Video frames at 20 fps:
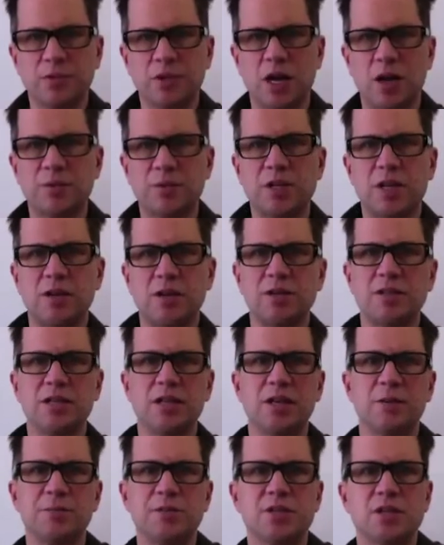Top 10
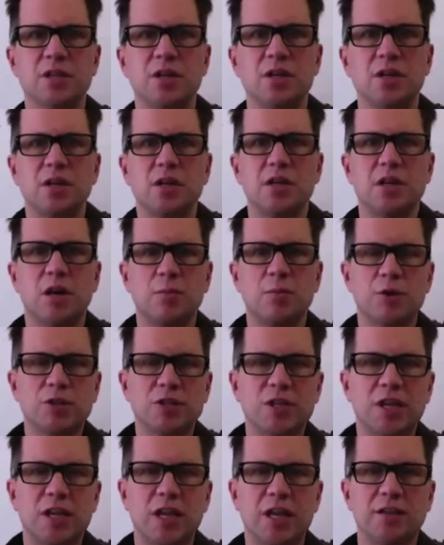tips,
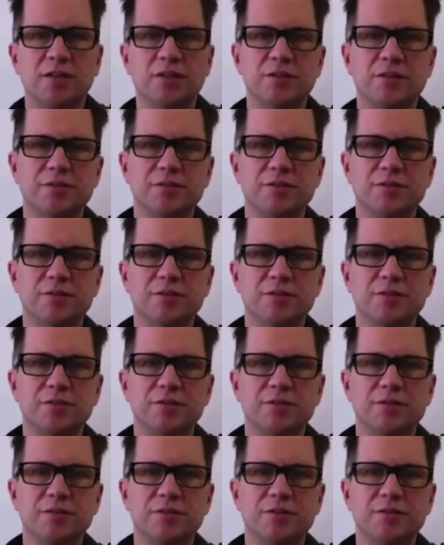number 10.